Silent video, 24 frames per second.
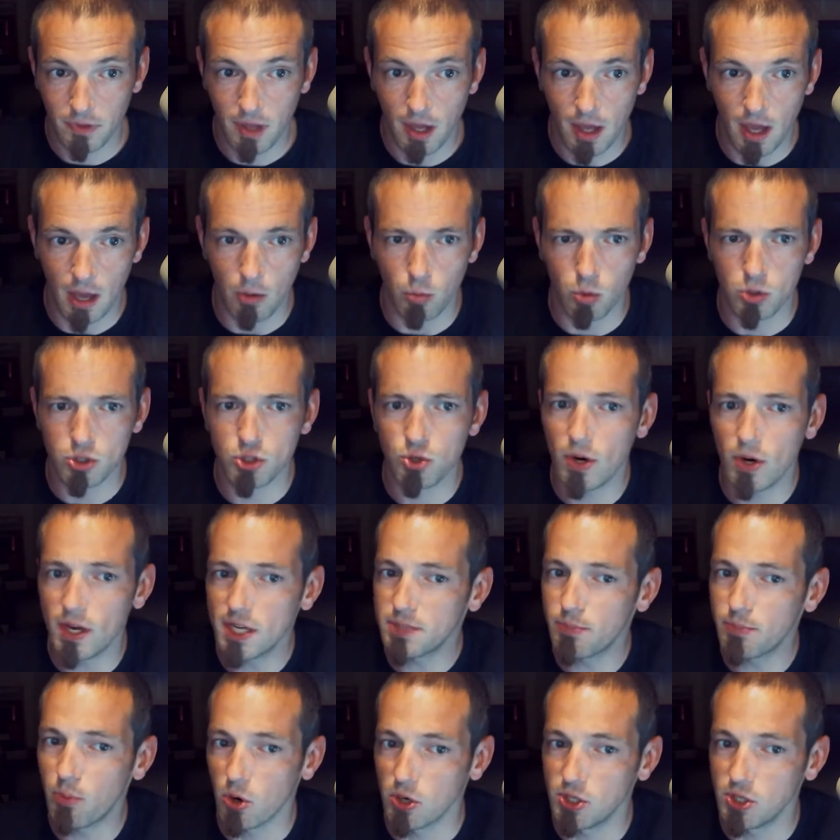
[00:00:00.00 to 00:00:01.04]
It will
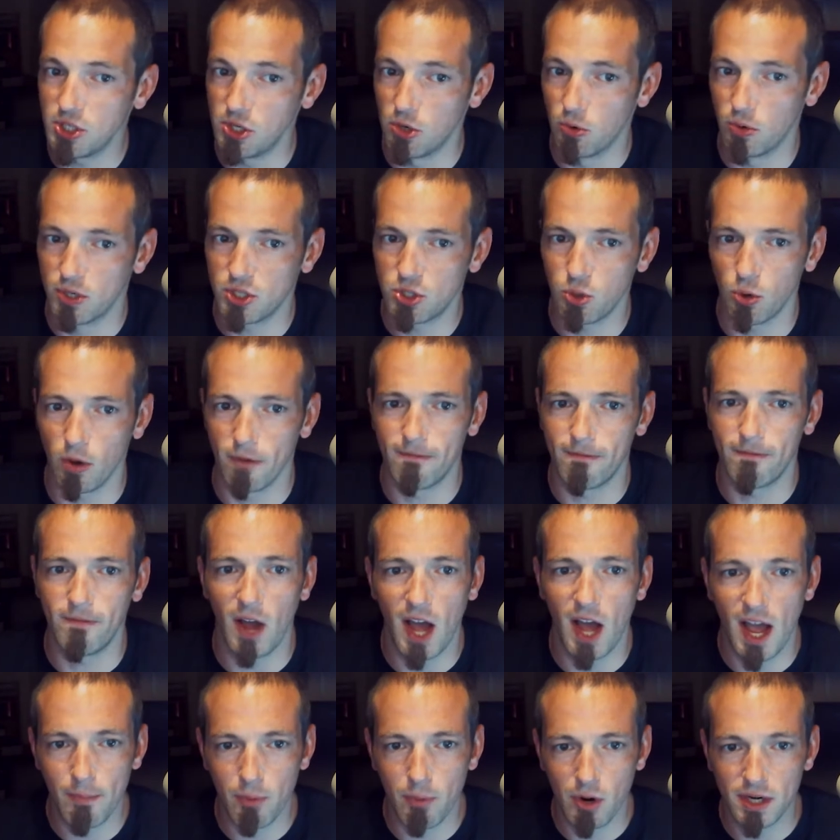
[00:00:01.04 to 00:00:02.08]
transport you into a
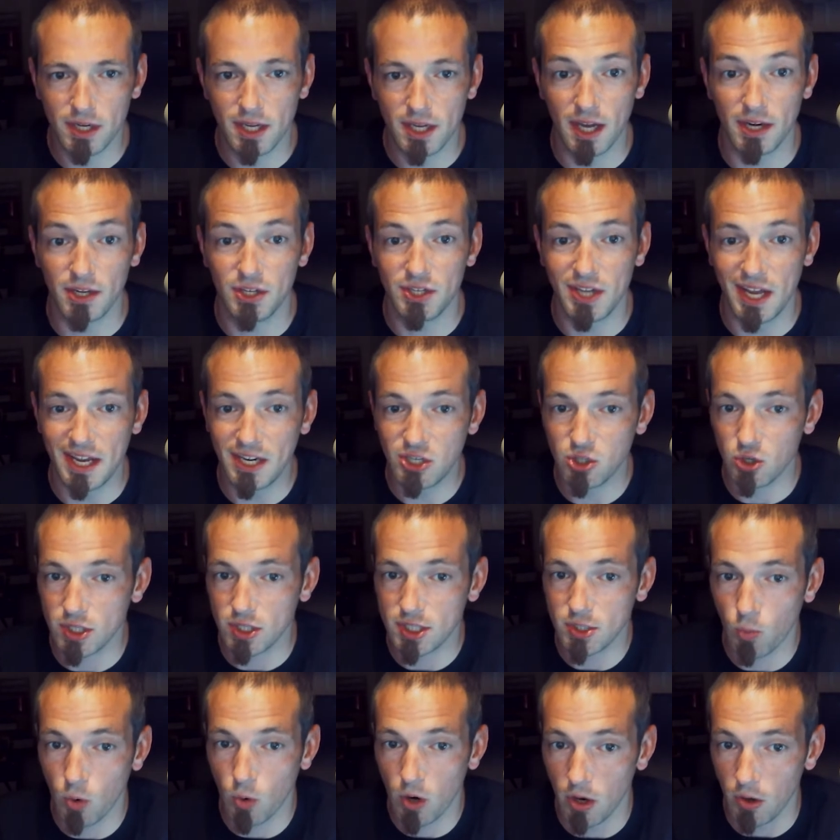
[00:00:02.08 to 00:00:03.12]
vibrant and
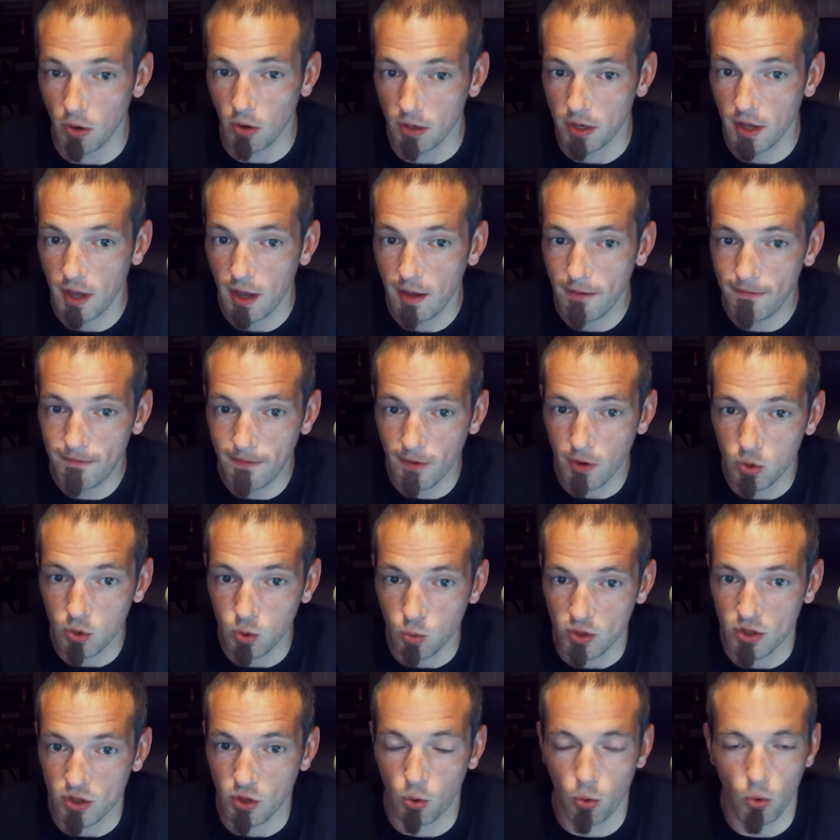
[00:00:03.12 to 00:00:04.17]
dangerous world filled
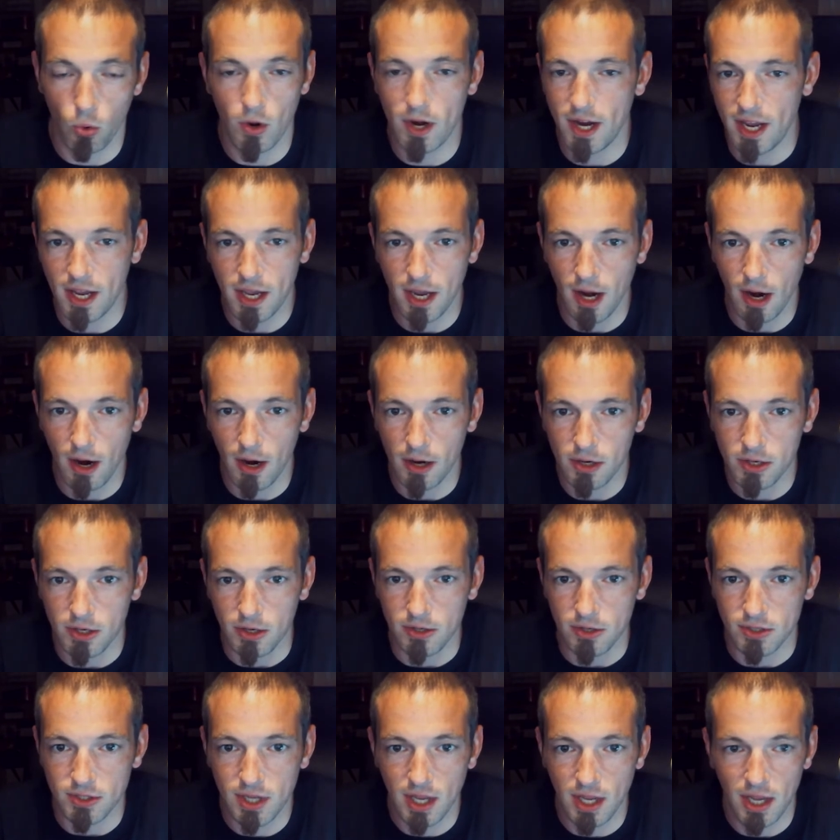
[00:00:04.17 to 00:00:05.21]
with gritty
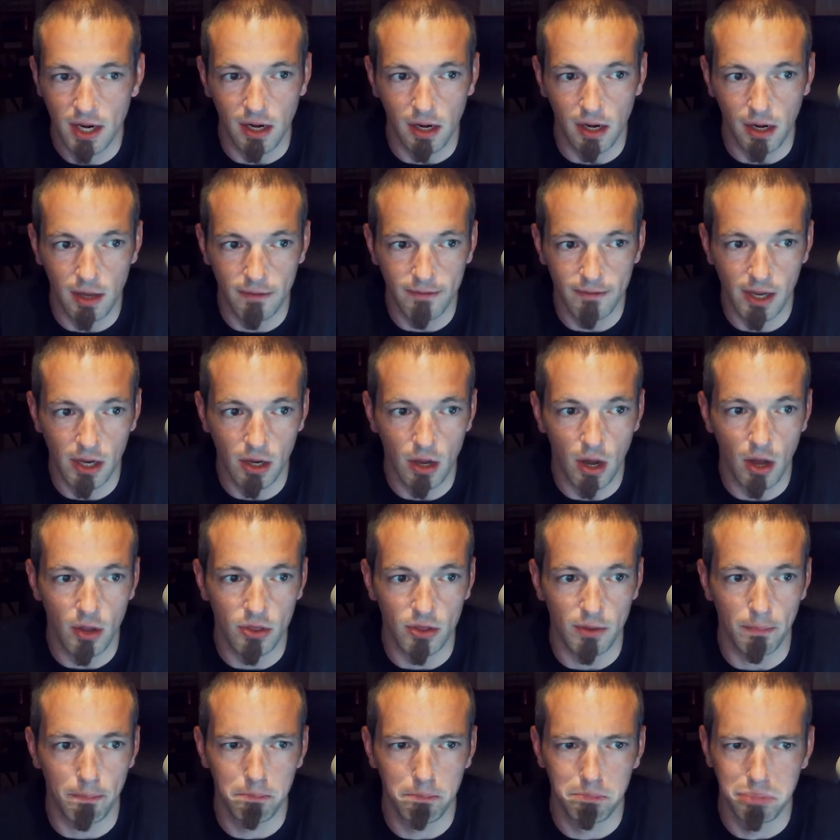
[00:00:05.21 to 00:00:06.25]
characters living on
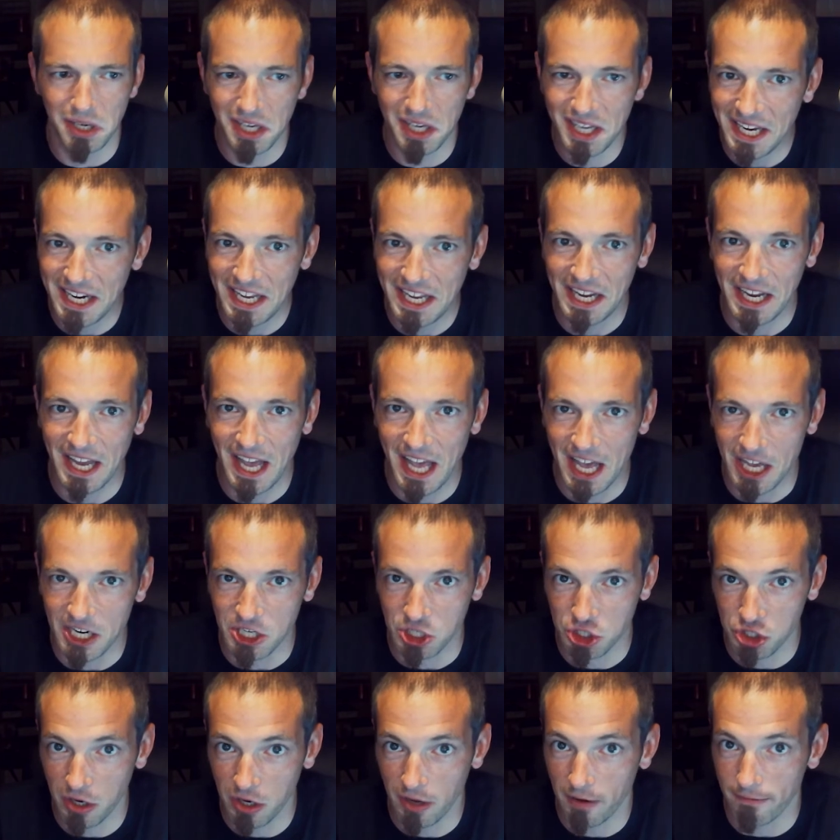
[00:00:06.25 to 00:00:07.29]
the bleeding
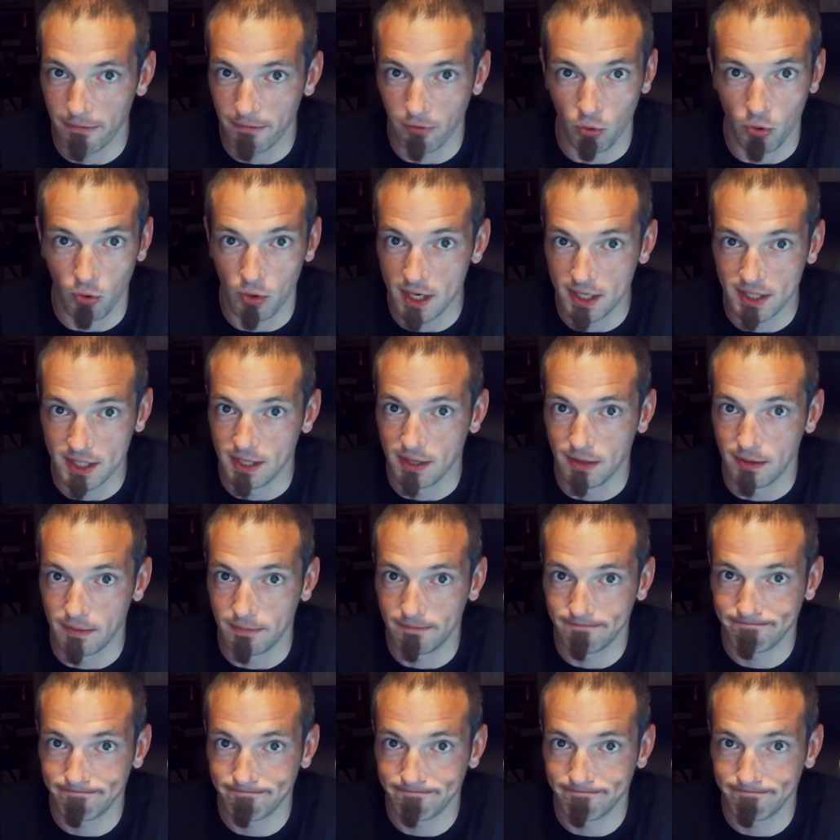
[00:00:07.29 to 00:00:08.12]
edge of reason.